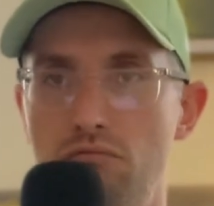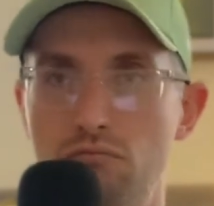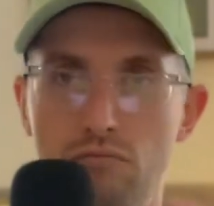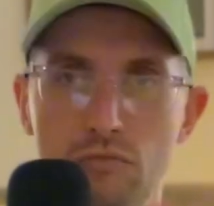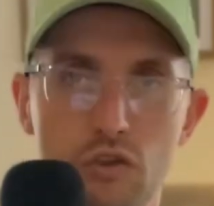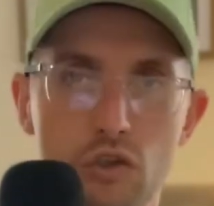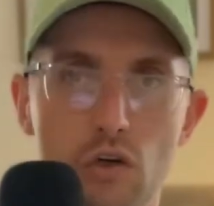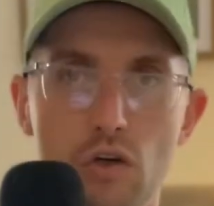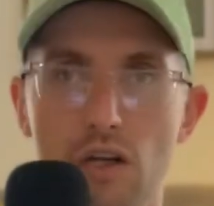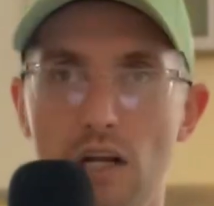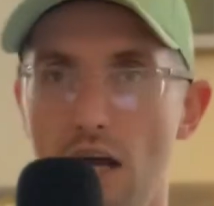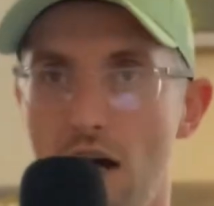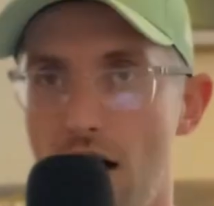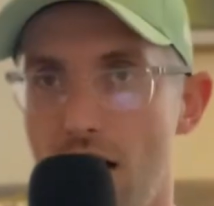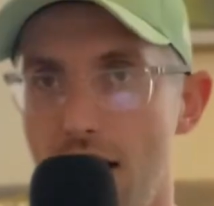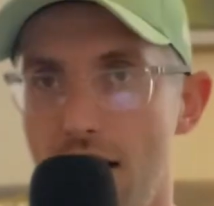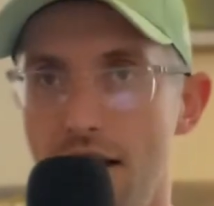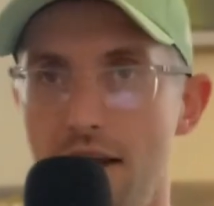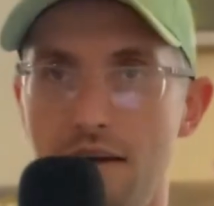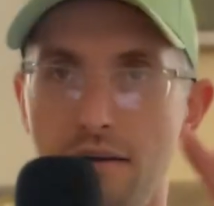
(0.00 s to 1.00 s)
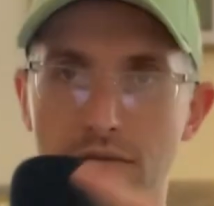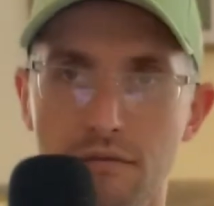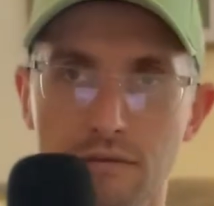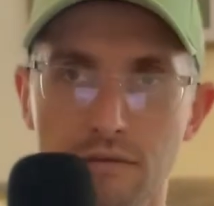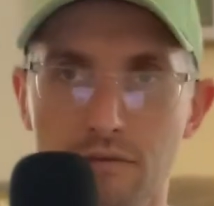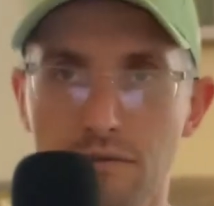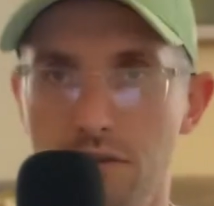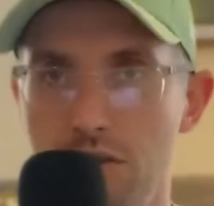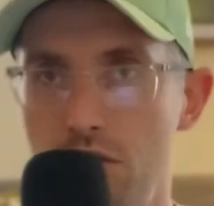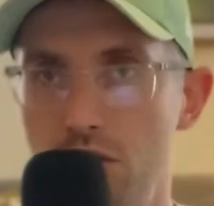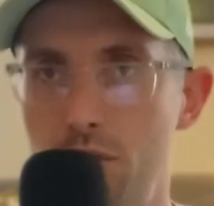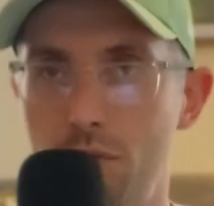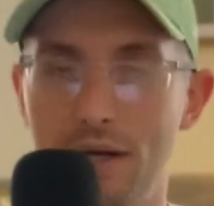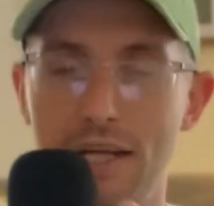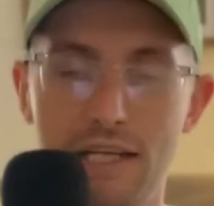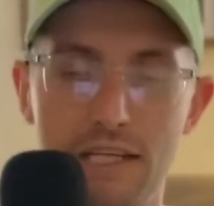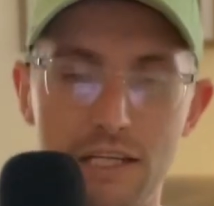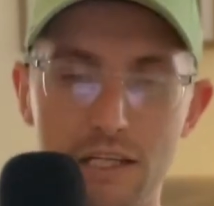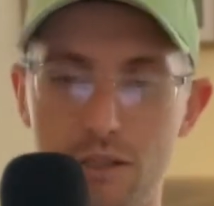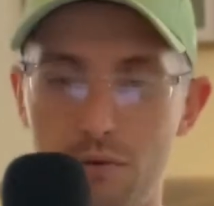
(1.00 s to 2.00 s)
July
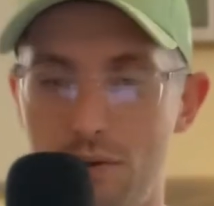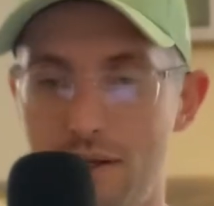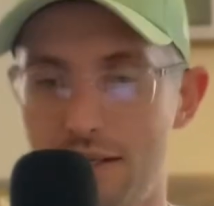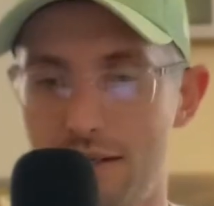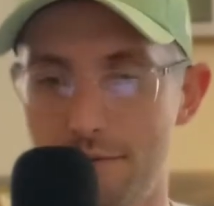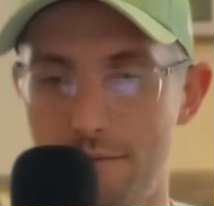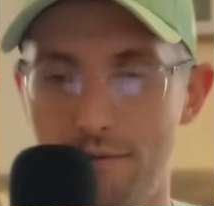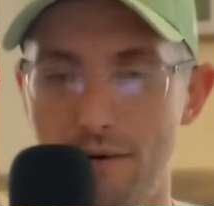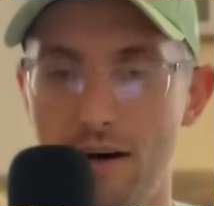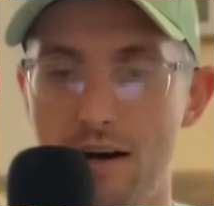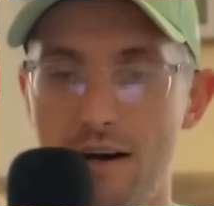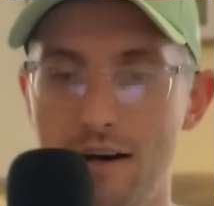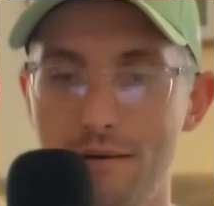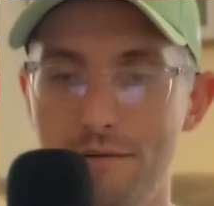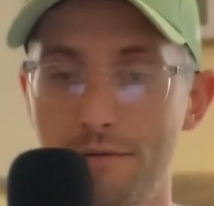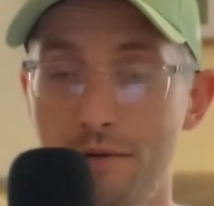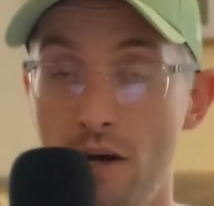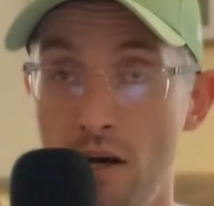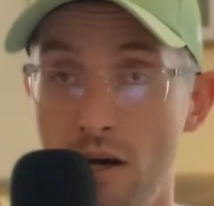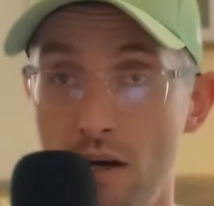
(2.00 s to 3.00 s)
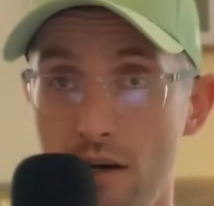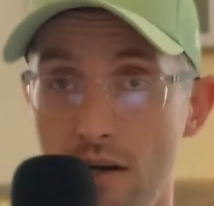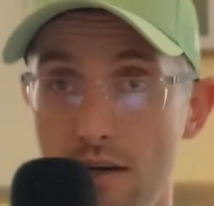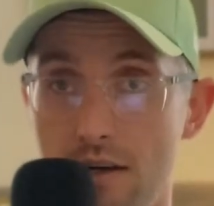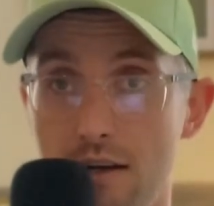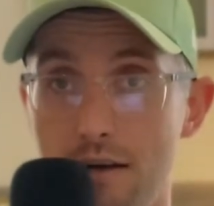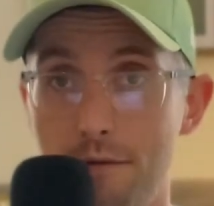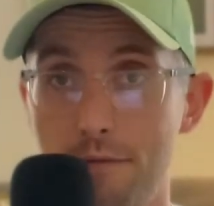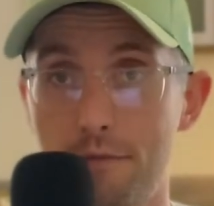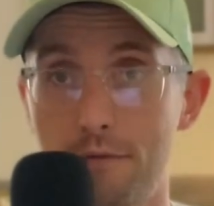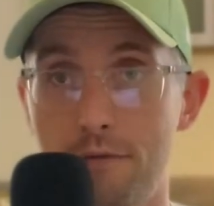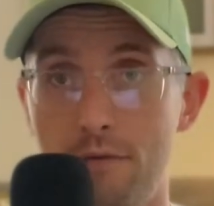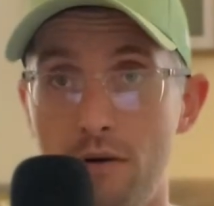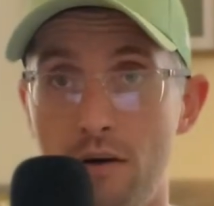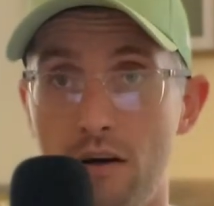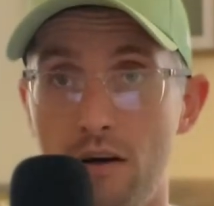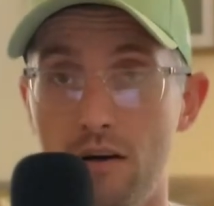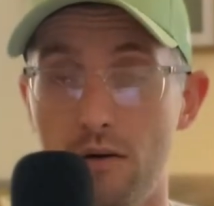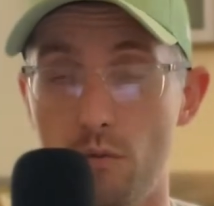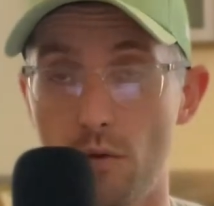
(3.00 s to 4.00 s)
2025 if
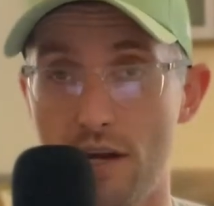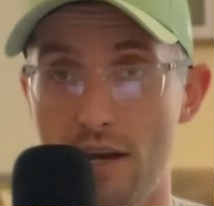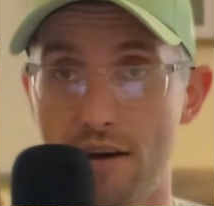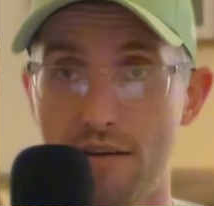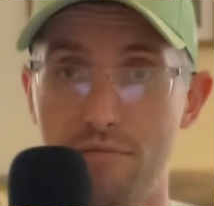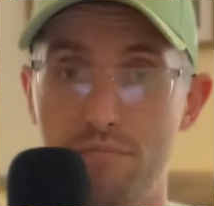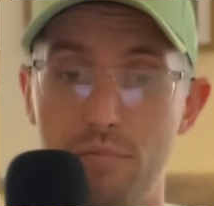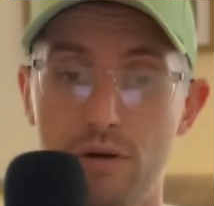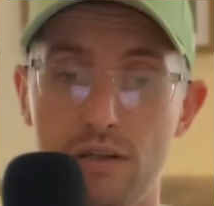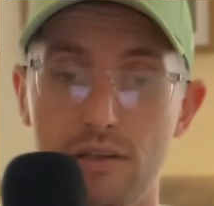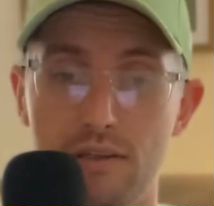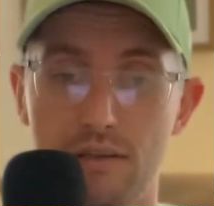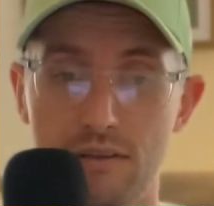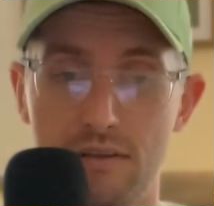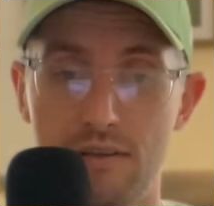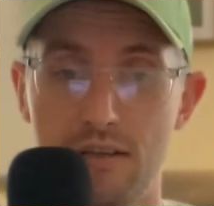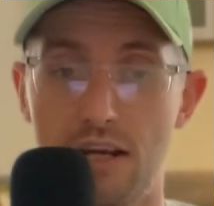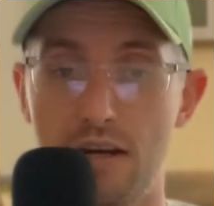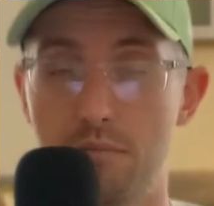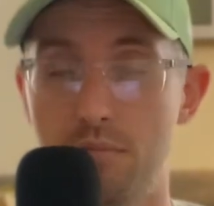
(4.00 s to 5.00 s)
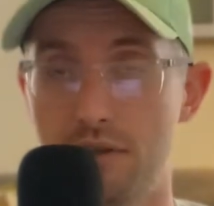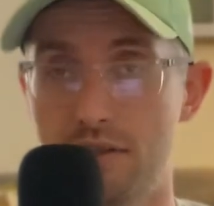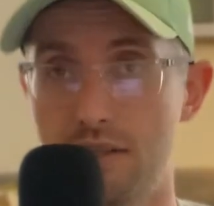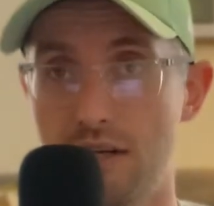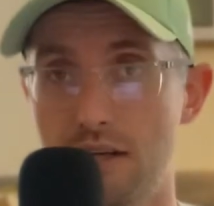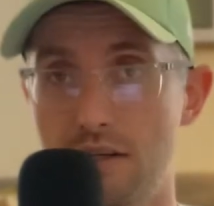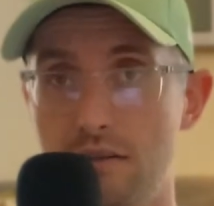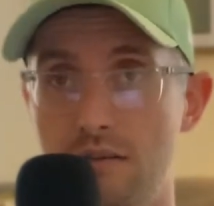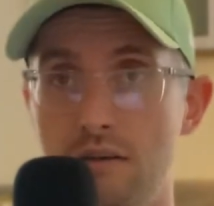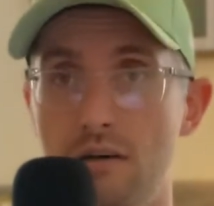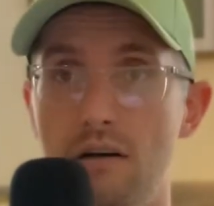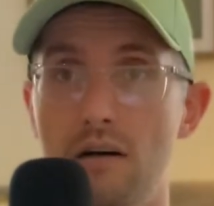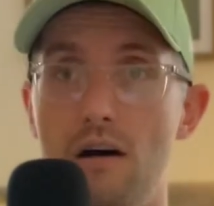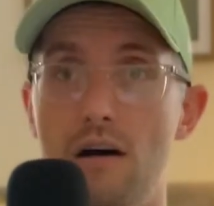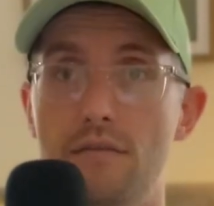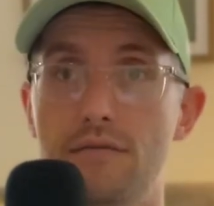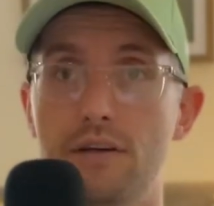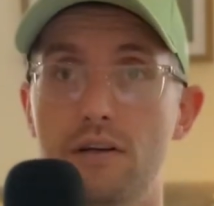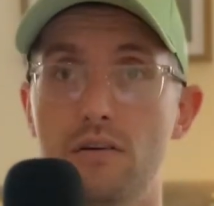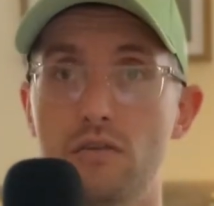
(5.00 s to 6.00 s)
we have built 10%
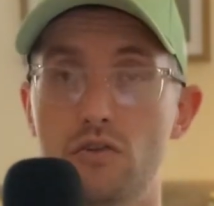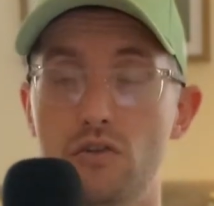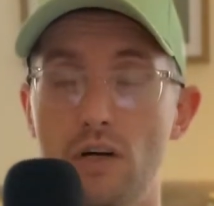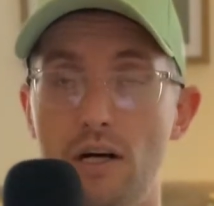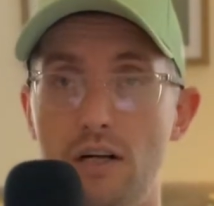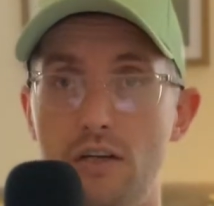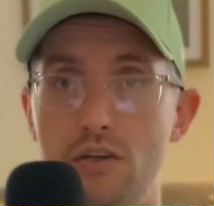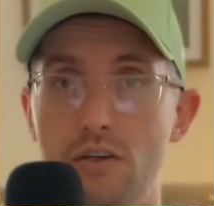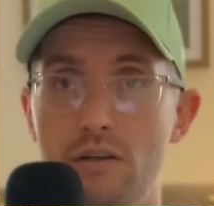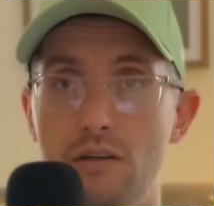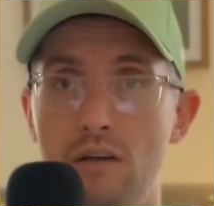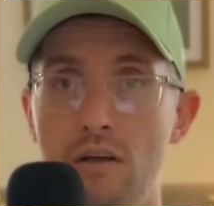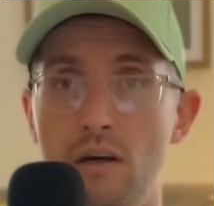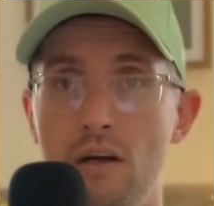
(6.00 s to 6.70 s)
of the construction.